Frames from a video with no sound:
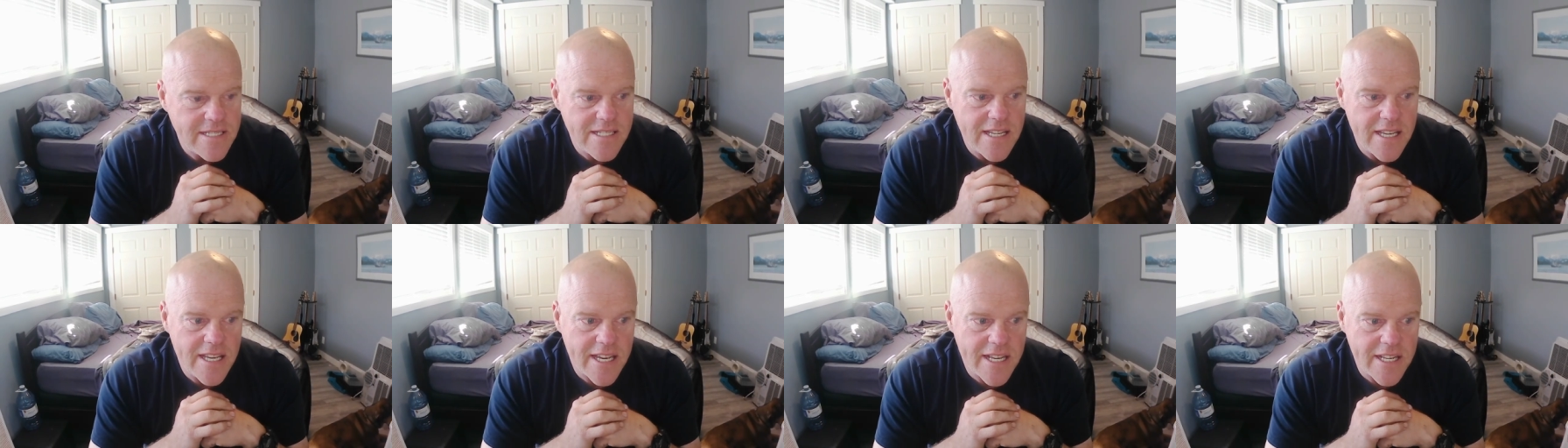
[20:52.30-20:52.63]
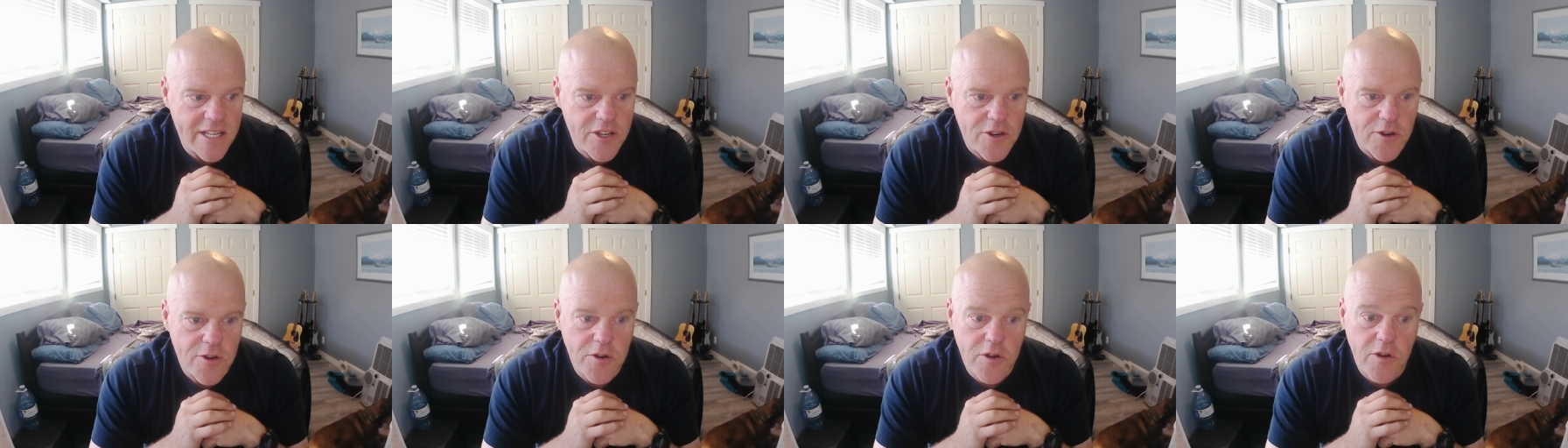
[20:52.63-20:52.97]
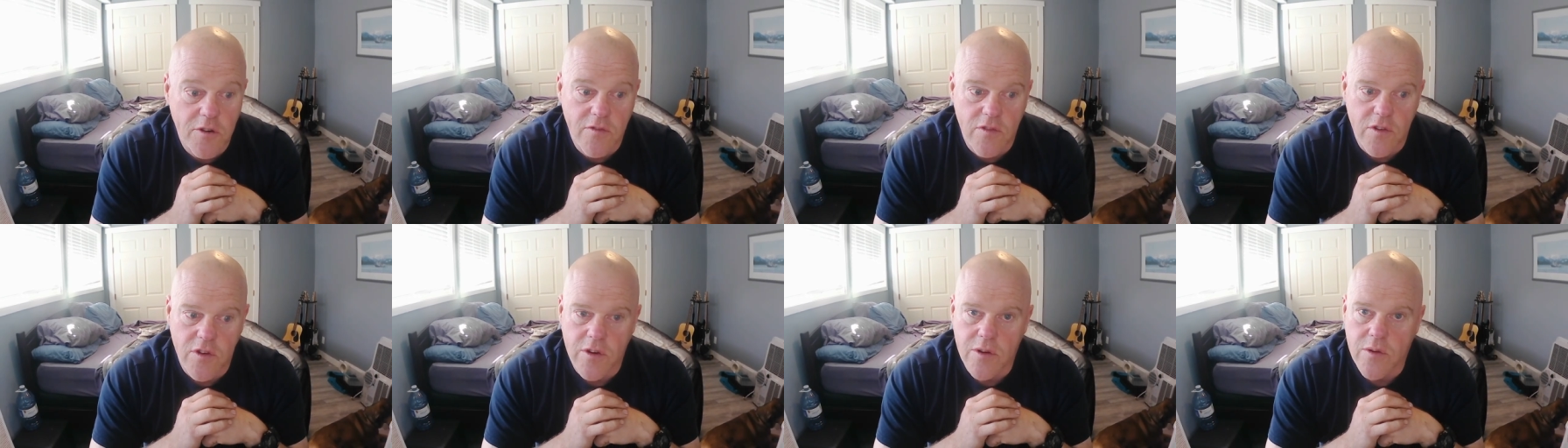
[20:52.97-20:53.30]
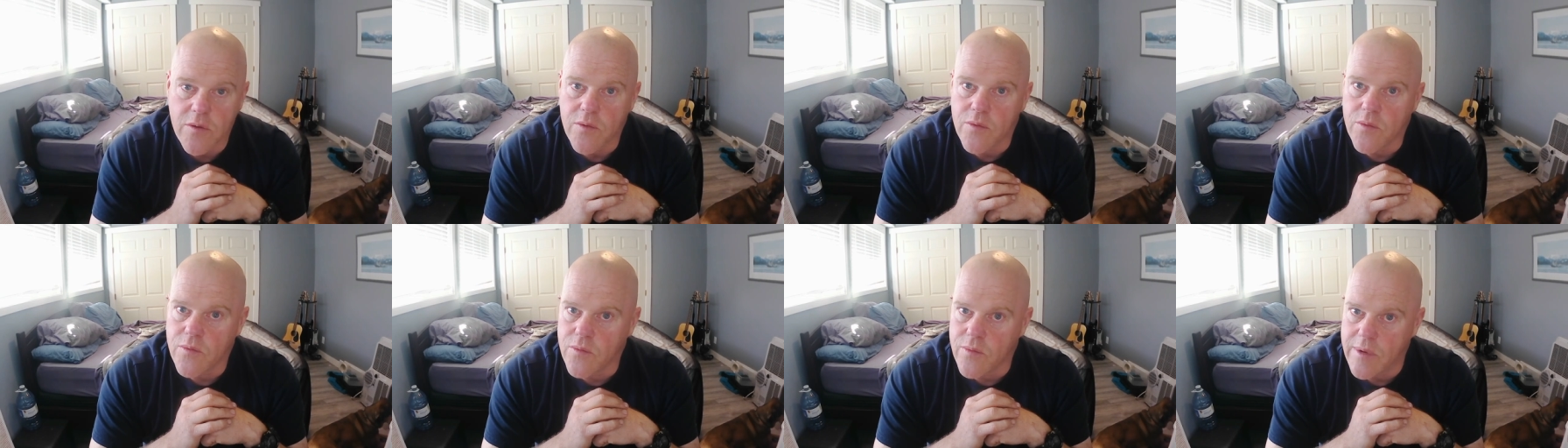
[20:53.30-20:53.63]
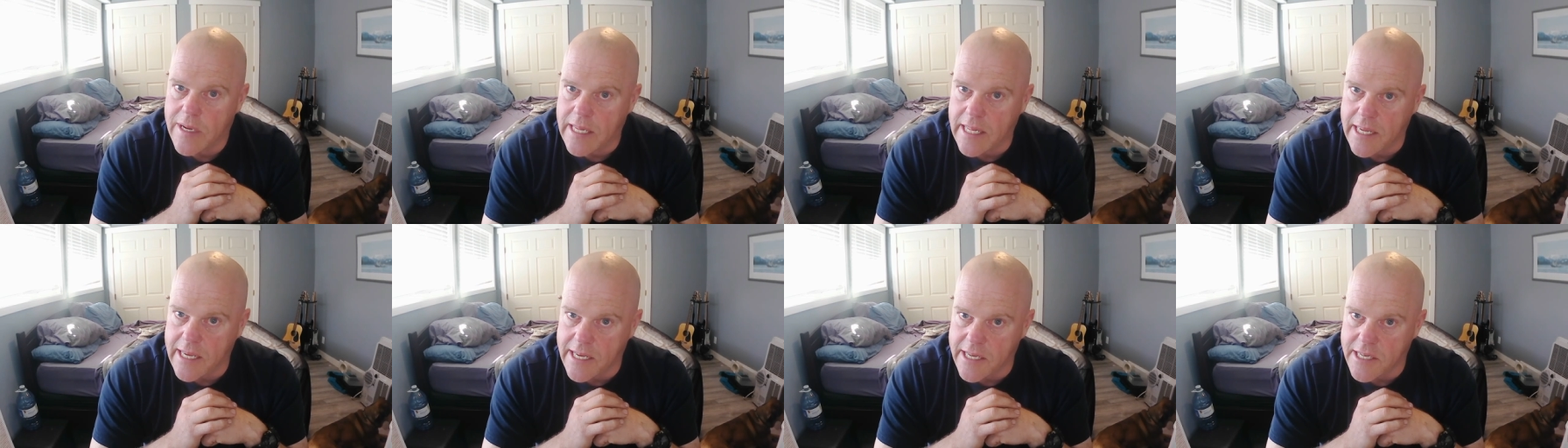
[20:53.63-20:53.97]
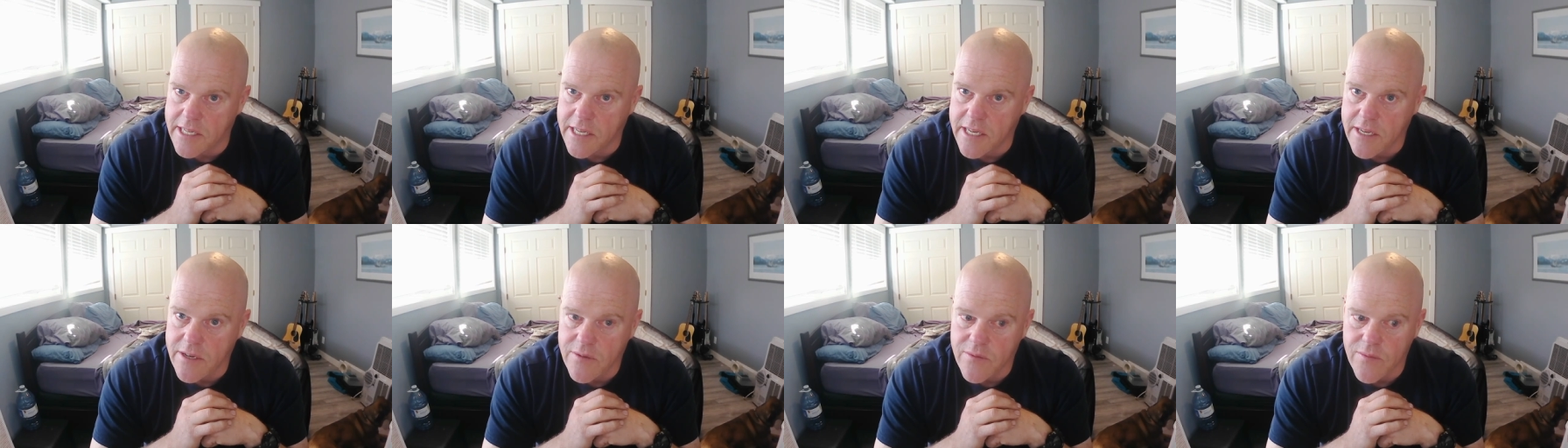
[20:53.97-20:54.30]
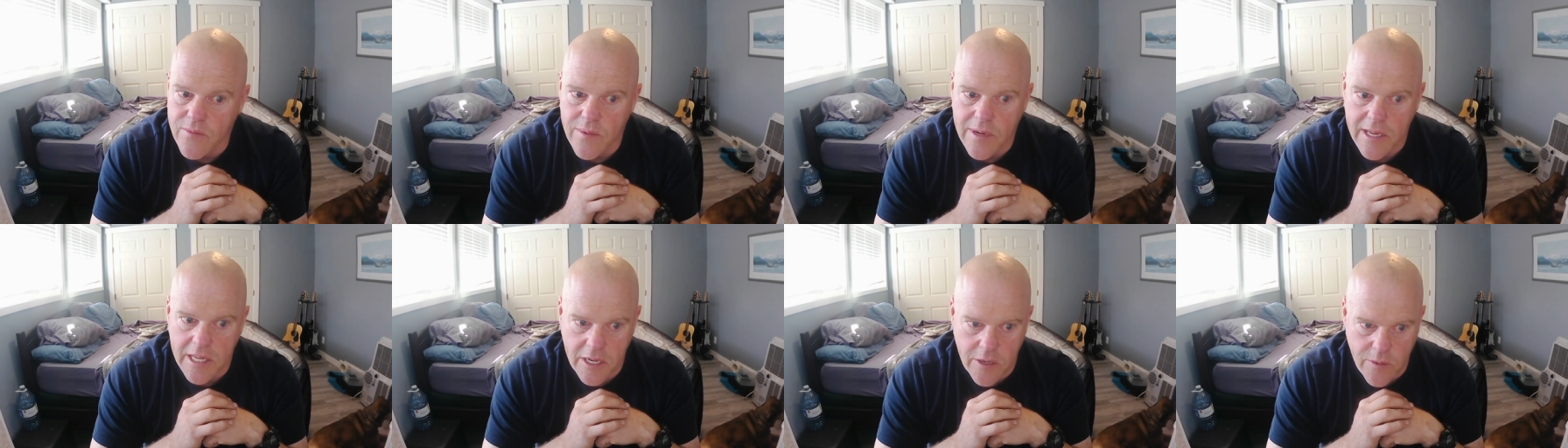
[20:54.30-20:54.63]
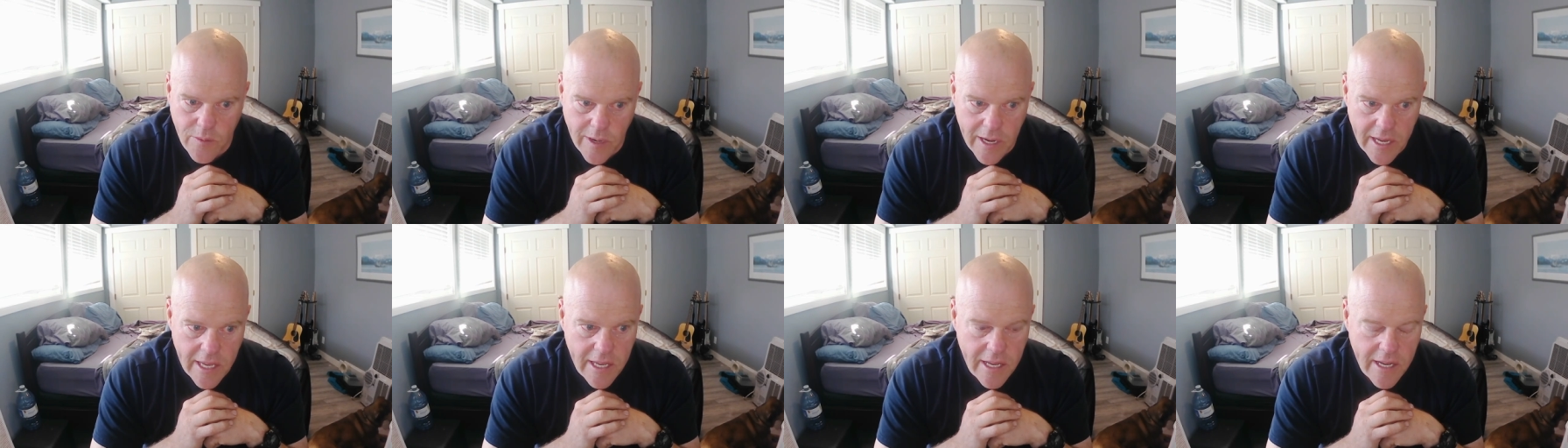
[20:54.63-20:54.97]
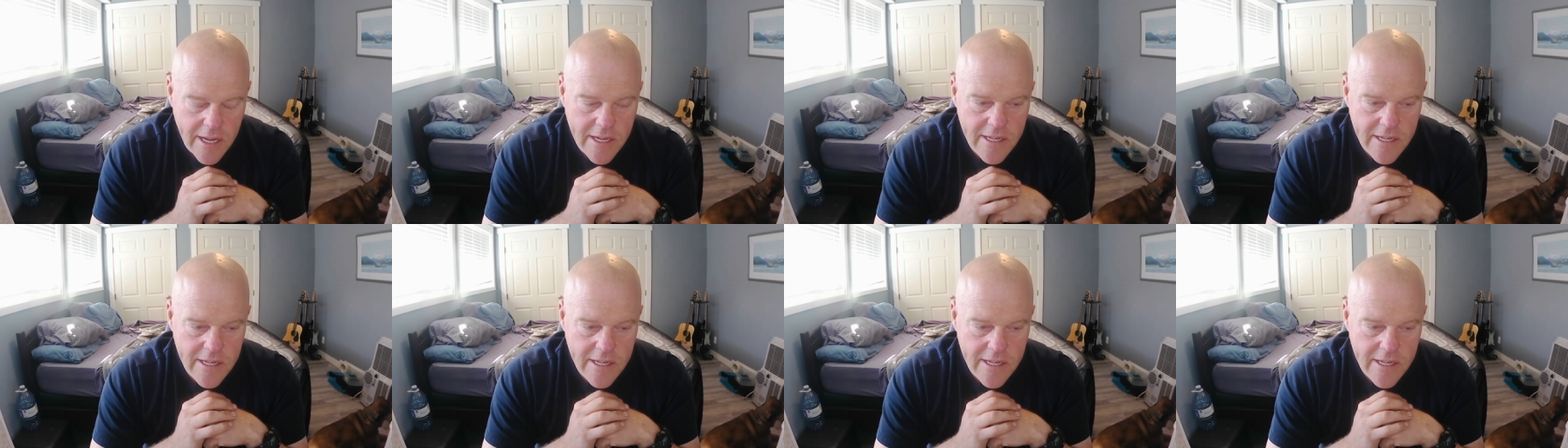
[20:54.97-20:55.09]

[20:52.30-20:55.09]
it turned over really easy, really quick.